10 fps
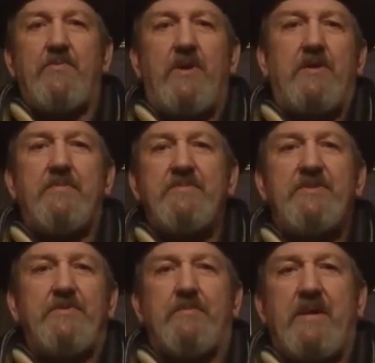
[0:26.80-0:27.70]
welcome
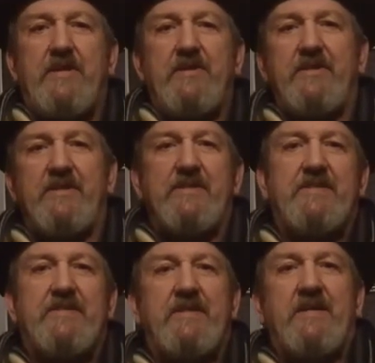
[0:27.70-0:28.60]
to My
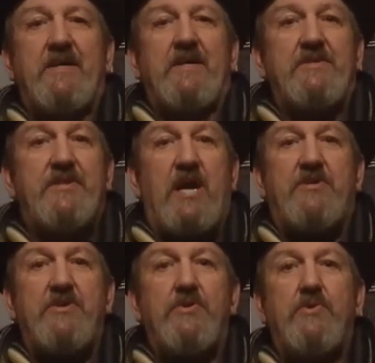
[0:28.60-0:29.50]
Goodness,
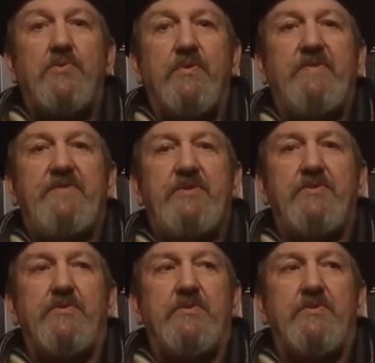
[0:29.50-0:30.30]
Doctor Who Review.